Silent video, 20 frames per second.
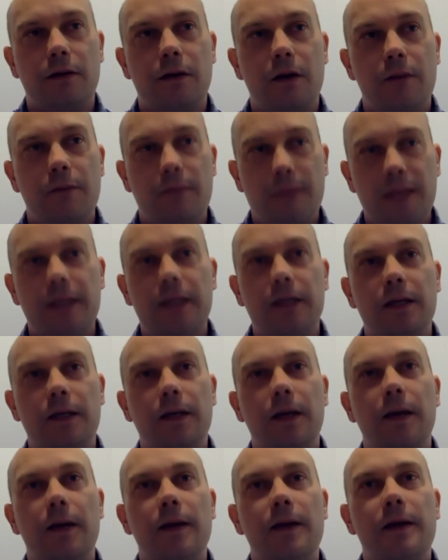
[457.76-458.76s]
making,
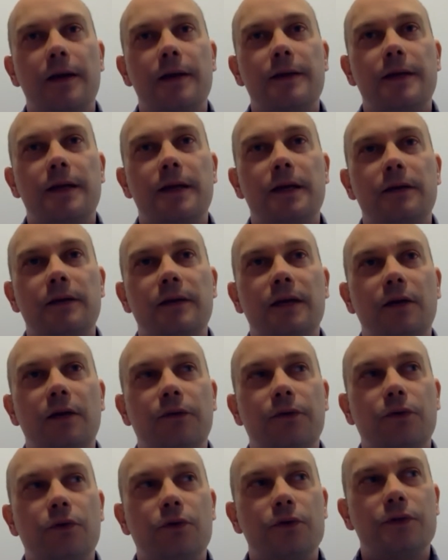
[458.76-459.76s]
then
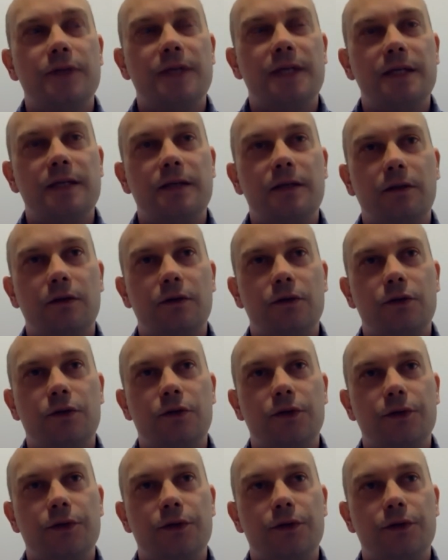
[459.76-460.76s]
of course these
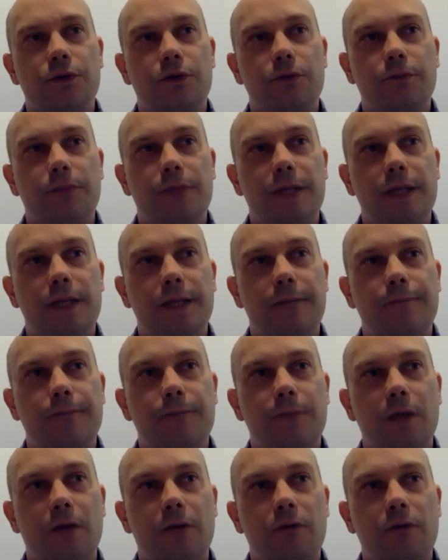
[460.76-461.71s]
solutions could be